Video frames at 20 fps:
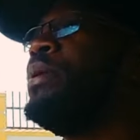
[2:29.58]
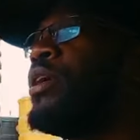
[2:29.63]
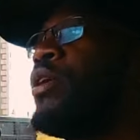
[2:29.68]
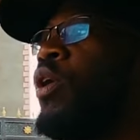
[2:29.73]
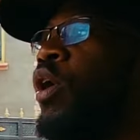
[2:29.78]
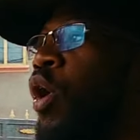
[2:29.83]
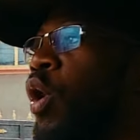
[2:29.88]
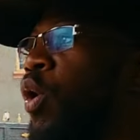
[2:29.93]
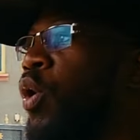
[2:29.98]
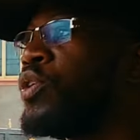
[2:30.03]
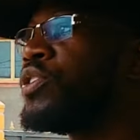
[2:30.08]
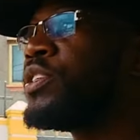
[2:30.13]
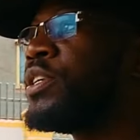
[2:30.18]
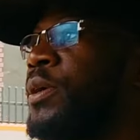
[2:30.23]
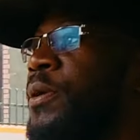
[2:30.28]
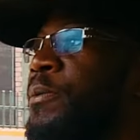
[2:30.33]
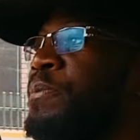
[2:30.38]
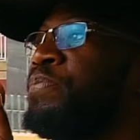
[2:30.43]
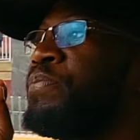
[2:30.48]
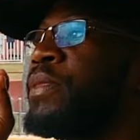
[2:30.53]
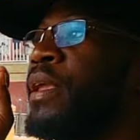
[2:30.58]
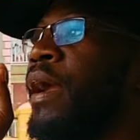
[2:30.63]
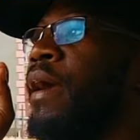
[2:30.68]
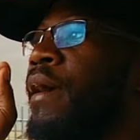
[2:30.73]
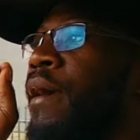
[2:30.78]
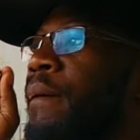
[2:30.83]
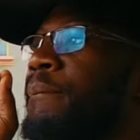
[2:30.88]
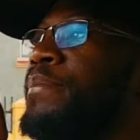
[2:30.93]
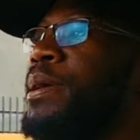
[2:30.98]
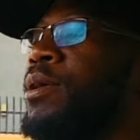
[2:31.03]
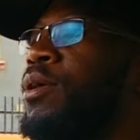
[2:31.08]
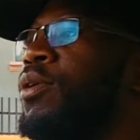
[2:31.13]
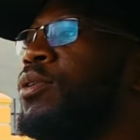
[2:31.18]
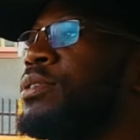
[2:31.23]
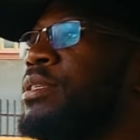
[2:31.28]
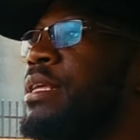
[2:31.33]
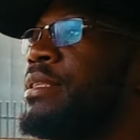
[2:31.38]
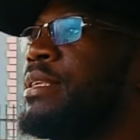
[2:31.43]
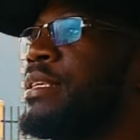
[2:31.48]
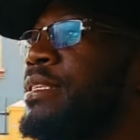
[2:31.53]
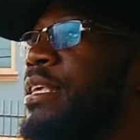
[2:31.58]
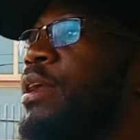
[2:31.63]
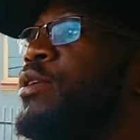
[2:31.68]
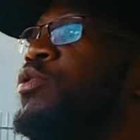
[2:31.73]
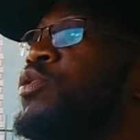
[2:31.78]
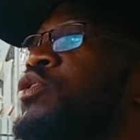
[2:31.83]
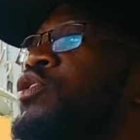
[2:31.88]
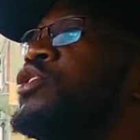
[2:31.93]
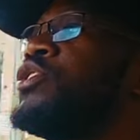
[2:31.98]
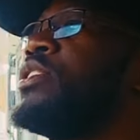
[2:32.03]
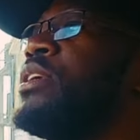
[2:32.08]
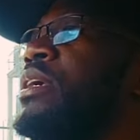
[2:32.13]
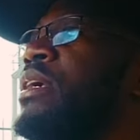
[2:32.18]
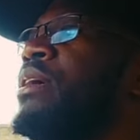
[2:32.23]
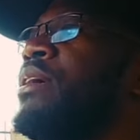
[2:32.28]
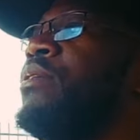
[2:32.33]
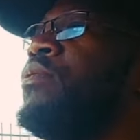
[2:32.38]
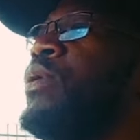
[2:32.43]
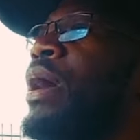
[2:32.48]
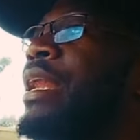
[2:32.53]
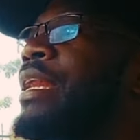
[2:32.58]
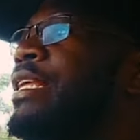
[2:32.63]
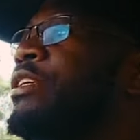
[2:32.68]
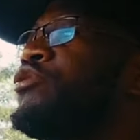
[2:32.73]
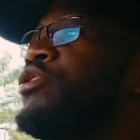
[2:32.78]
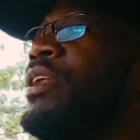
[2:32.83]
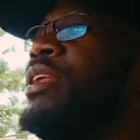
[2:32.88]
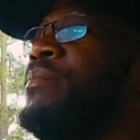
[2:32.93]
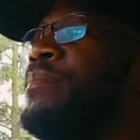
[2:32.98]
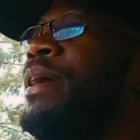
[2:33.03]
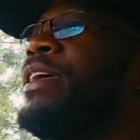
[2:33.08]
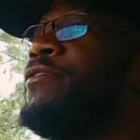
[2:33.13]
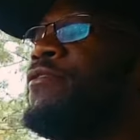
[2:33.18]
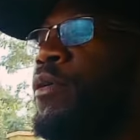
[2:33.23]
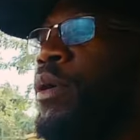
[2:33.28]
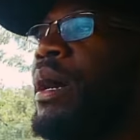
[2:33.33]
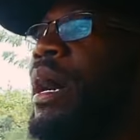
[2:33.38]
because the saloons were literally made for